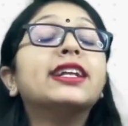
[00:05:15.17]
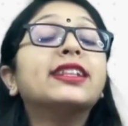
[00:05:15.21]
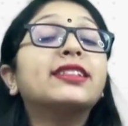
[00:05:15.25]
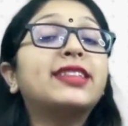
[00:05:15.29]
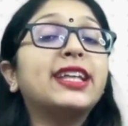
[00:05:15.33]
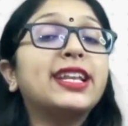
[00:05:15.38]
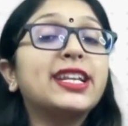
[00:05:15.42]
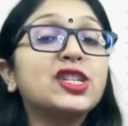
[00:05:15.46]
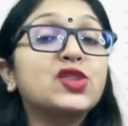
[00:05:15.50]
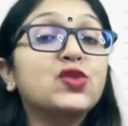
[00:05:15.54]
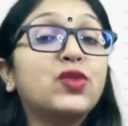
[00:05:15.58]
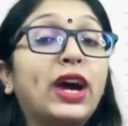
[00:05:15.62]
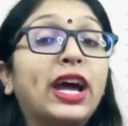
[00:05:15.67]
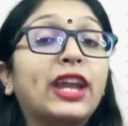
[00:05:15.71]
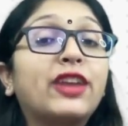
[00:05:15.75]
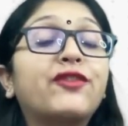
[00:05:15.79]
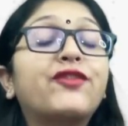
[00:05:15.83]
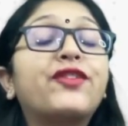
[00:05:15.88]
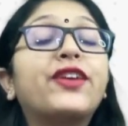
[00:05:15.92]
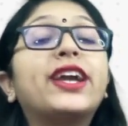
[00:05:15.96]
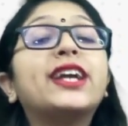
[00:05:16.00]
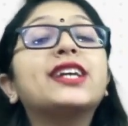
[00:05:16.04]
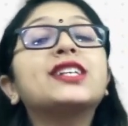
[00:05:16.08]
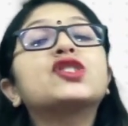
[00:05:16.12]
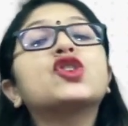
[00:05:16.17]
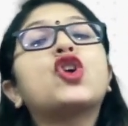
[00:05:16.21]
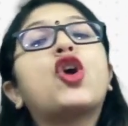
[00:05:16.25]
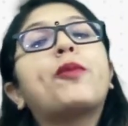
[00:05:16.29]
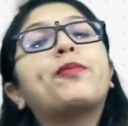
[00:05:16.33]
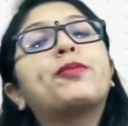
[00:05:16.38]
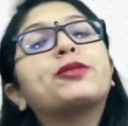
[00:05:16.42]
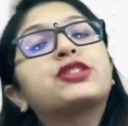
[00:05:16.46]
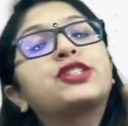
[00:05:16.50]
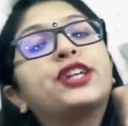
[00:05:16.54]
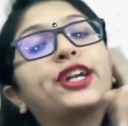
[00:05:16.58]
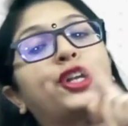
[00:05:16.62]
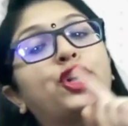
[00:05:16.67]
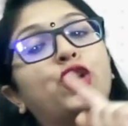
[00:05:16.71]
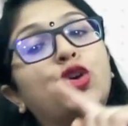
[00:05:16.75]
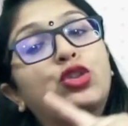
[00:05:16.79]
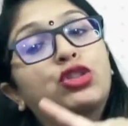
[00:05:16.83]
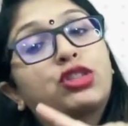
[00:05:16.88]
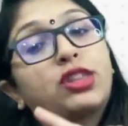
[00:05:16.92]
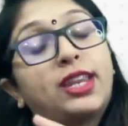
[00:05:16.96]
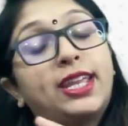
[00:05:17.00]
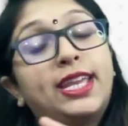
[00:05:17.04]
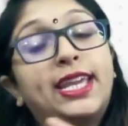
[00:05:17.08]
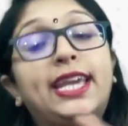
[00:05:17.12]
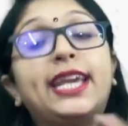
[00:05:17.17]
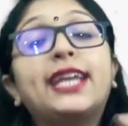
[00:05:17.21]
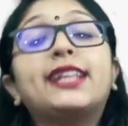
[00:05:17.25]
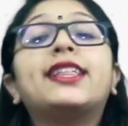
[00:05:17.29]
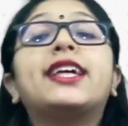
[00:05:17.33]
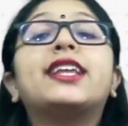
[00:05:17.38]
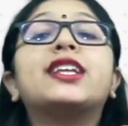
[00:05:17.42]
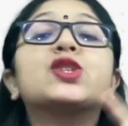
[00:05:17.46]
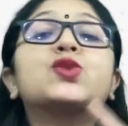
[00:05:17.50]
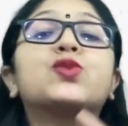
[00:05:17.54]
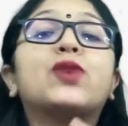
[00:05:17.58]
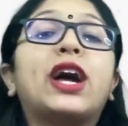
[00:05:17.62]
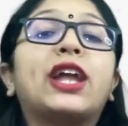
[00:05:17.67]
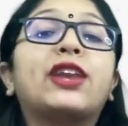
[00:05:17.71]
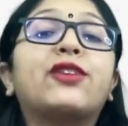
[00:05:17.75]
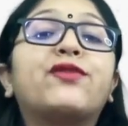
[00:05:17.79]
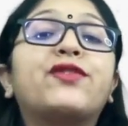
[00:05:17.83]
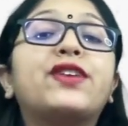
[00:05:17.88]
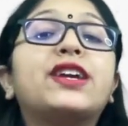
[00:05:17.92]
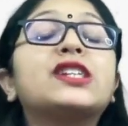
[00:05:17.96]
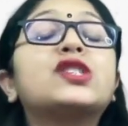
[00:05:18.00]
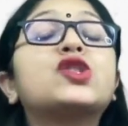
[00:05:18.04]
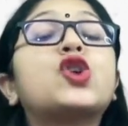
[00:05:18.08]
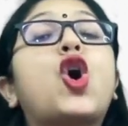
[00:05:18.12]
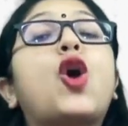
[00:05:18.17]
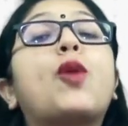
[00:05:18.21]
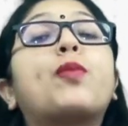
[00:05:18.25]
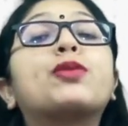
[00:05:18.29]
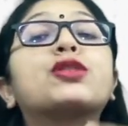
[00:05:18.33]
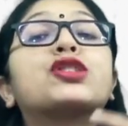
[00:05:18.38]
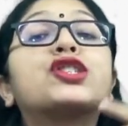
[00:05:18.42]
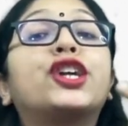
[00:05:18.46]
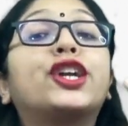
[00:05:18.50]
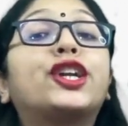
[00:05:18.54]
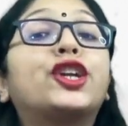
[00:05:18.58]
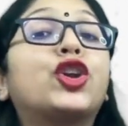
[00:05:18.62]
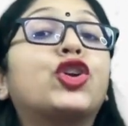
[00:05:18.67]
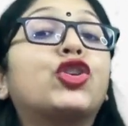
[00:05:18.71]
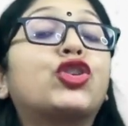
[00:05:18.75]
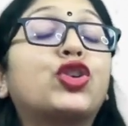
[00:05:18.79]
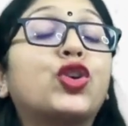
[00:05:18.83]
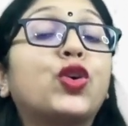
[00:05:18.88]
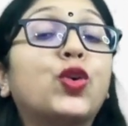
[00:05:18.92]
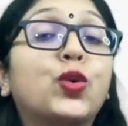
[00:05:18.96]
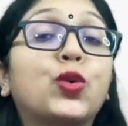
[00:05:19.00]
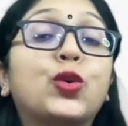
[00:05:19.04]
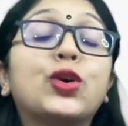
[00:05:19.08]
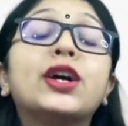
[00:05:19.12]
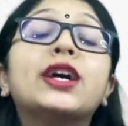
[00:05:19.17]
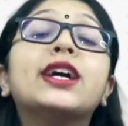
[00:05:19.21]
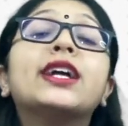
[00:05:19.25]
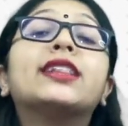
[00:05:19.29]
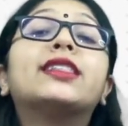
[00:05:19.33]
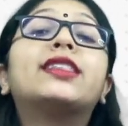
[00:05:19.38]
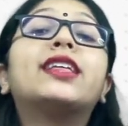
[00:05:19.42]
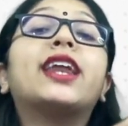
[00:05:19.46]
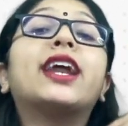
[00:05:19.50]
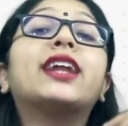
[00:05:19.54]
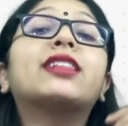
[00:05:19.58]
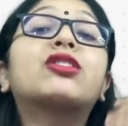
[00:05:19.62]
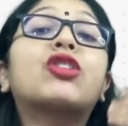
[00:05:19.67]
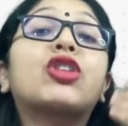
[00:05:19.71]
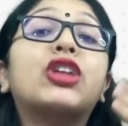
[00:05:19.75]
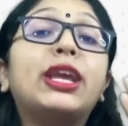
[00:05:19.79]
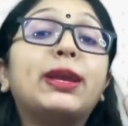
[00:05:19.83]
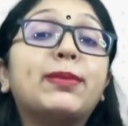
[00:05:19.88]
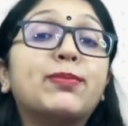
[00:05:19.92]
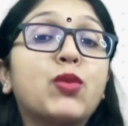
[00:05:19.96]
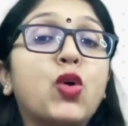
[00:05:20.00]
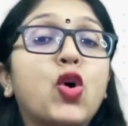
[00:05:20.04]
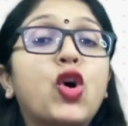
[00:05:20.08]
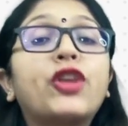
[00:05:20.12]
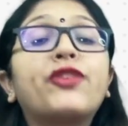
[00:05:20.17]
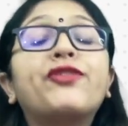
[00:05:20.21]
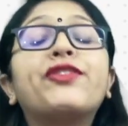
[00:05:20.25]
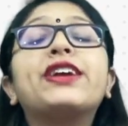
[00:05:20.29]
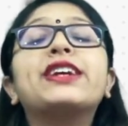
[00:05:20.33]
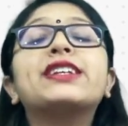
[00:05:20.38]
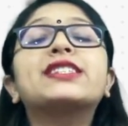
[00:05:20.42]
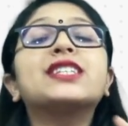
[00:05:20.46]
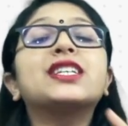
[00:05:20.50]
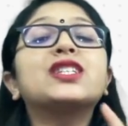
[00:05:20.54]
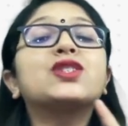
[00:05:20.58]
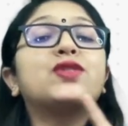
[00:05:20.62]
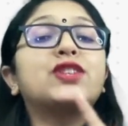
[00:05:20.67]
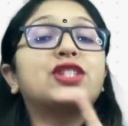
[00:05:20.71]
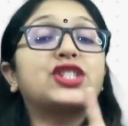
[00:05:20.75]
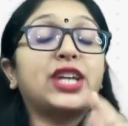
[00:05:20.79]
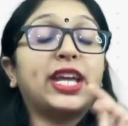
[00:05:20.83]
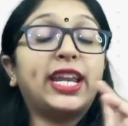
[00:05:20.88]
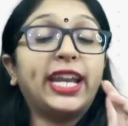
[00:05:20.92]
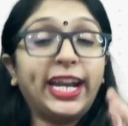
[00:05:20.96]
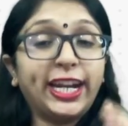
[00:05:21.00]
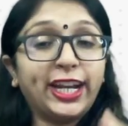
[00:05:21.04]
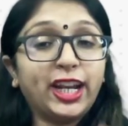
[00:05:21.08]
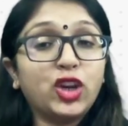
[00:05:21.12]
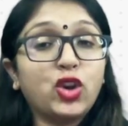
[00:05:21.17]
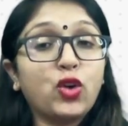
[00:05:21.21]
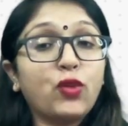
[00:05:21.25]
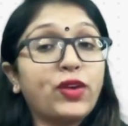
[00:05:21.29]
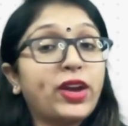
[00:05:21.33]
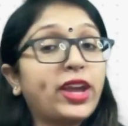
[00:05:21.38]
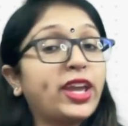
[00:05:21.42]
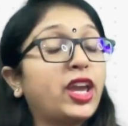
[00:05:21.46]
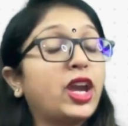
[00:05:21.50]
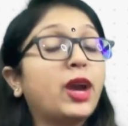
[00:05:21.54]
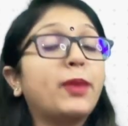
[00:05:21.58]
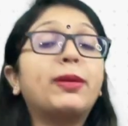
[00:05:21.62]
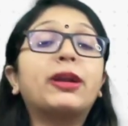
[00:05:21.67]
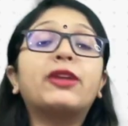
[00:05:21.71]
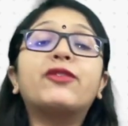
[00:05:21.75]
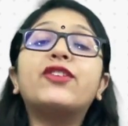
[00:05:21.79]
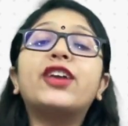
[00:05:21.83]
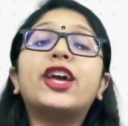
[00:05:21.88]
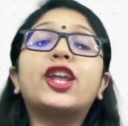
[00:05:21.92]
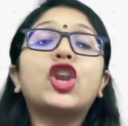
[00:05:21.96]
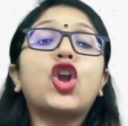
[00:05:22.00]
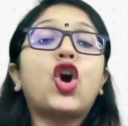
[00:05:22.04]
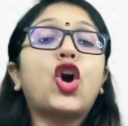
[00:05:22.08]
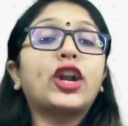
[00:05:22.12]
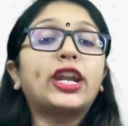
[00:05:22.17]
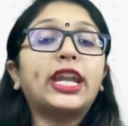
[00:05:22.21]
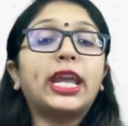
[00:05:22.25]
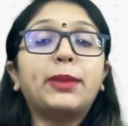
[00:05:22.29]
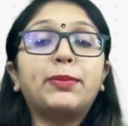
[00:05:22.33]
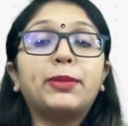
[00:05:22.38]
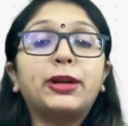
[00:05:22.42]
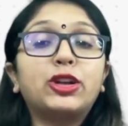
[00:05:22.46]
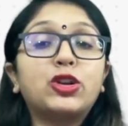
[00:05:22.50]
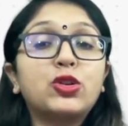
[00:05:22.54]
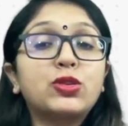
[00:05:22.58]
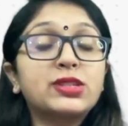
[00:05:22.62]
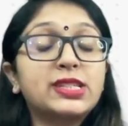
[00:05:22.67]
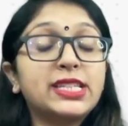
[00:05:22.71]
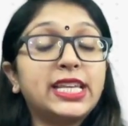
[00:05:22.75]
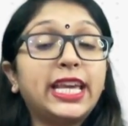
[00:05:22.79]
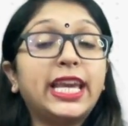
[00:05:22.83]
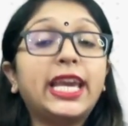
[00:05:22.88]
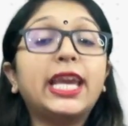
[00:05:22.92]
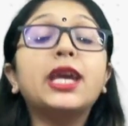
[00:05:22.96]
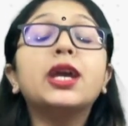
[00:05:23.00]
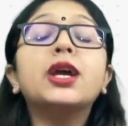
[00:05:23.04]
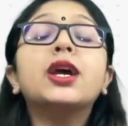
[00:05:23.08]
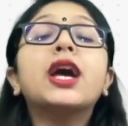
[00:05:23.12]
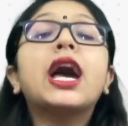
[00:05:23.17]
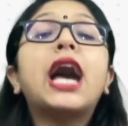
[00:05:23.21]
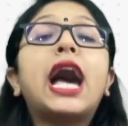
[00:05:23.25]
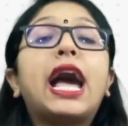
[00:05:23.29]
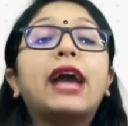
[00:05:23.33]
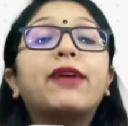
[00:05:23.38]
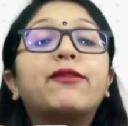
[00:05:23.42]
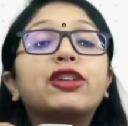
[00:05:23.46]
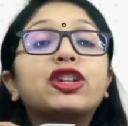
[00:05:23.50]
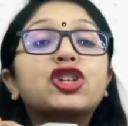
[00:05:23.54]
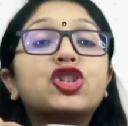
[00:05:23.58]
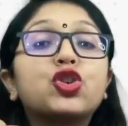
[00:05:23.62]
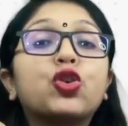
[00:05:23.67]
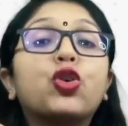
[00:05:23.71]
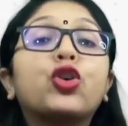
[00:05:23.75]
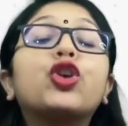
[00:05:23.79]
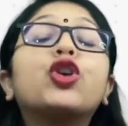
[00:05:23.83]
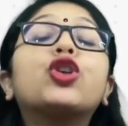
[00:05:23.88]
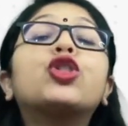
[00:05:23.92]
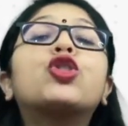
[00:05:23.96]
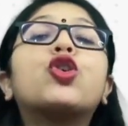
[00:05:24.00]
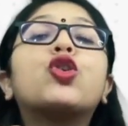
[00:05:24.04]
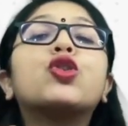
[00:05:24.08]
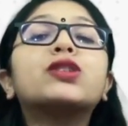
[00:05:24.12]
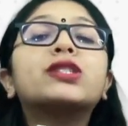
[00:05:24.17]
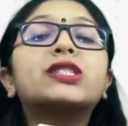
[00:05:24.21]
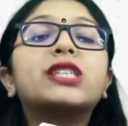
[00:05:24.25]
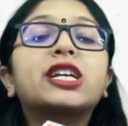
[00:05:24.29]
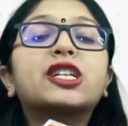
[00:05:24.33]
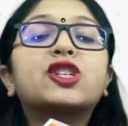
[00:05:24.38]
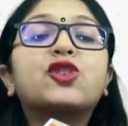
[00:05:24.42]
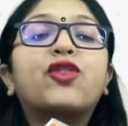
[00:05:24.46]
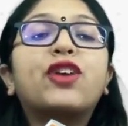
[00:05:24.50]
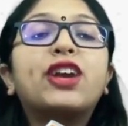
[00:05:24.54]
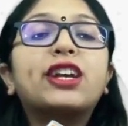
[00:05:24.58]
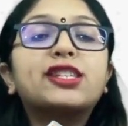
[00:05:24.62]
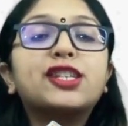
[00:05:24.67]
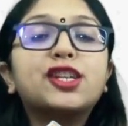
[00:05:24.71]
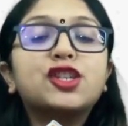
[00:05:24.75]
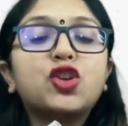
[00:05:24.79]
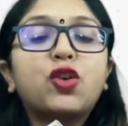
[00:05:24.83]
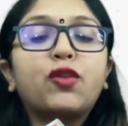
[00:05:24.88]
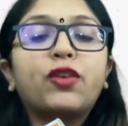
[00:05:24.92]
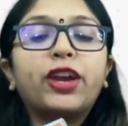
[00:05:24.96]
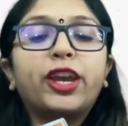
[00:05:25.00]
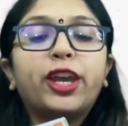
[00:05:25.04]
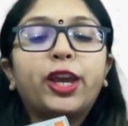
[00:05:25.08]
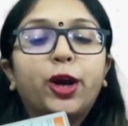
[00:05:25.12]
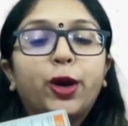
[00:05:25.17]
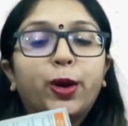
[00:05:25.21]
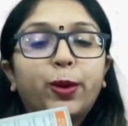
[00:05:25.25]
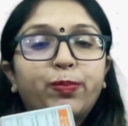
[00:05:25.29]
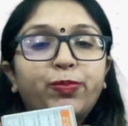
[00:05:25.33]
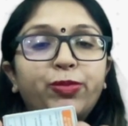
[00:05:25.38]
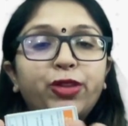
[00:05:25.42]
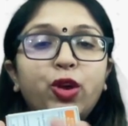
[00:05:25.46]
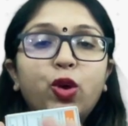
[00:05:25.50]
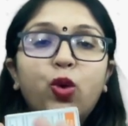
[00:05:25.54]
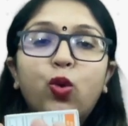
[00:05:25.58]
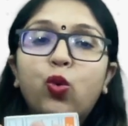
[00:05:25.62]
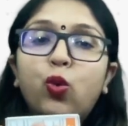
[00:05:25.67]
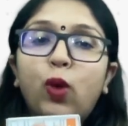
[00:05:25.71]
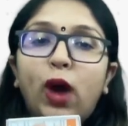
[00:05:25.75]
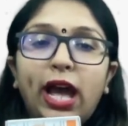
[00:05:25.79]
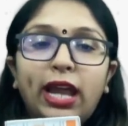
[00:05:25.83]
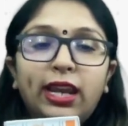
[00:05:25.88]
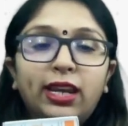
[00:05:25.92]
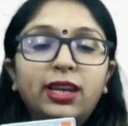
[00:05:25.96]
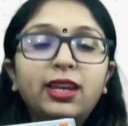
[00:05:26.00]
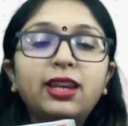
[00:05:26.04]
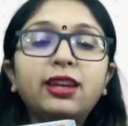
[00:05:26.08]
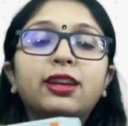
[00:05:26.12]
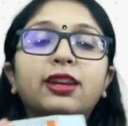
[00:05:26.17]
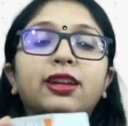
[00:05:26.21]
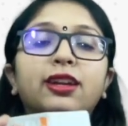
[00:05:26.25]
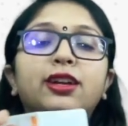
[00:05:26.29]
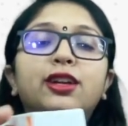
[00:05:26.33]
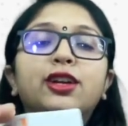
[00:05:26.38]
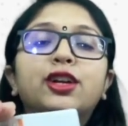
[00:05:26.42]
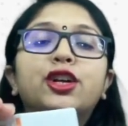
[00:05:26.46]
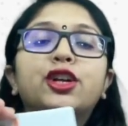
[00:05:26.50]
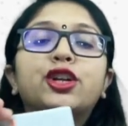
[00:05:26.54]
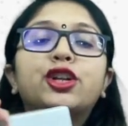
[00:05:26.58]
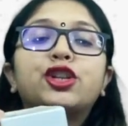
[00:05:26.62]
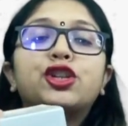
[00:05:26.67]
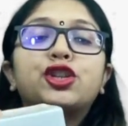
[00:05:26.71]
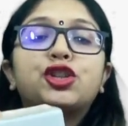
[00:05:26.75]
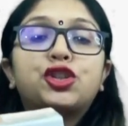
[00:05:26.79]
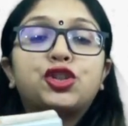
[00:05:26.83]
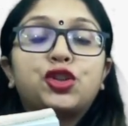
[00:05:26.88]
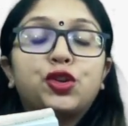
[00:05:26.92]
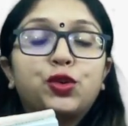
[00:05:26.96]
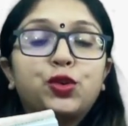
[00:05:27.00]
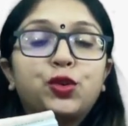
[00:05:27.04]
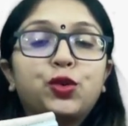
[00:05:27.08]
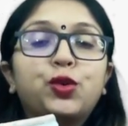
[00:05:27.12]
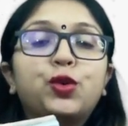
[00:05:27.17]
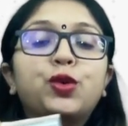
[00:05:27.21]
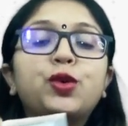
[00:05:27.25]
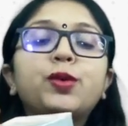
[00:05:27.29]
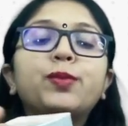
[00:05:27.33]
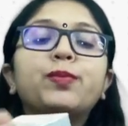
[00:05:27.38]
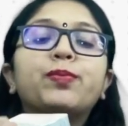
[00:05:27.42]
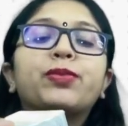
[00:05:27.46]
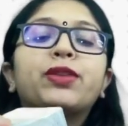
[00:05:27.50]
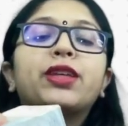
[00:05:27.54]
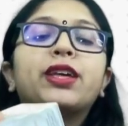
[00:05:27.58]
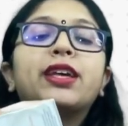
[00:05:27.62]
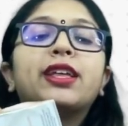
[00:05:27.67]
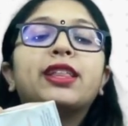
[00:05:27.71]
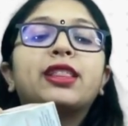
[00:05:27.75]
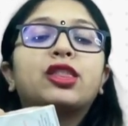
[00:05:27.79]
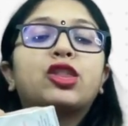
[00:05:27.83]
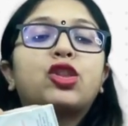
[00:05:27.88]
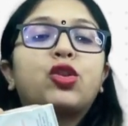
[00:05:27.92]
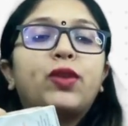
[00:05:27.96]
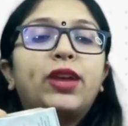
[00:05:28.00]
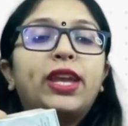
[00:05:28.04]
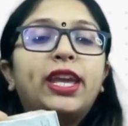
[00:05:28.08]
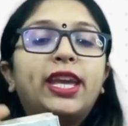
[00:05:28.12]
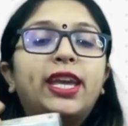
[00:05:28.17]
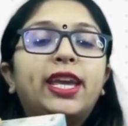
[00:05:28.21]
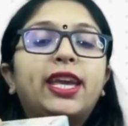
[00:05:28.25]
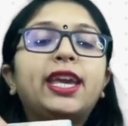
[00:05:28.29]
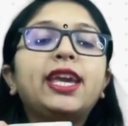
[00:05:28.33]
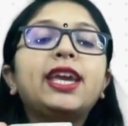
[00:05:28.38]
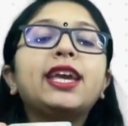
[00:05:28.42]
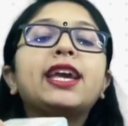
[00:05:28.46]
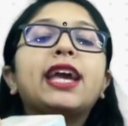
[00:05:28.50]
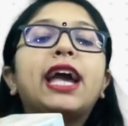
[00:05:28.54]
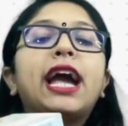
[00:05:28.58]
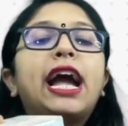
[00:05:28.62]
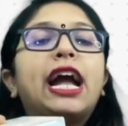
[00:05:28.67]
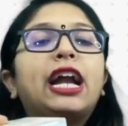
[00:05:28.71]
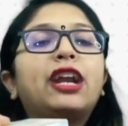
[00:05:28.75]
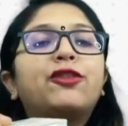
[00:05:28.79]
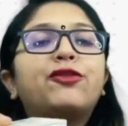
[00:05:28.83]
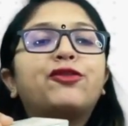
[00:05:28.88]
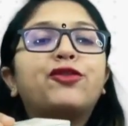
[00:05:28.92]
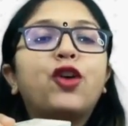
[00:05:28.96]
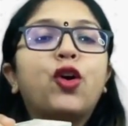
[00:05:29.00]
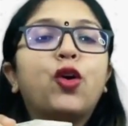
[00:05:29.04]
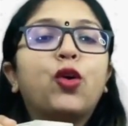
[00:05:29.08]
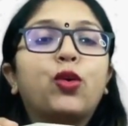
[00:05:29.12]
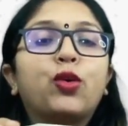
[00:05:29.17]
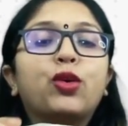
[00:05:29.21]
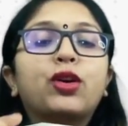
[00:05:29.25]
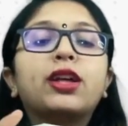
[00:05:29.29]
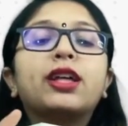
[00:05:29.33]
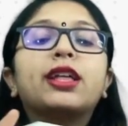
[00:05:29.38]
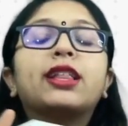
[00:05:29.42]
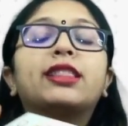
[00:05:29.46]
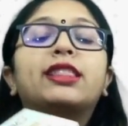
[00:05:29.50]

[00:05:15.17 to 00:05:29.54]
There is one face opposite to 3. There is one face opposite to 2. There are 3 more faces which are hidden over here but we are not able to see. I will show you those 6 faces over here. 1, 2, 3 and 4.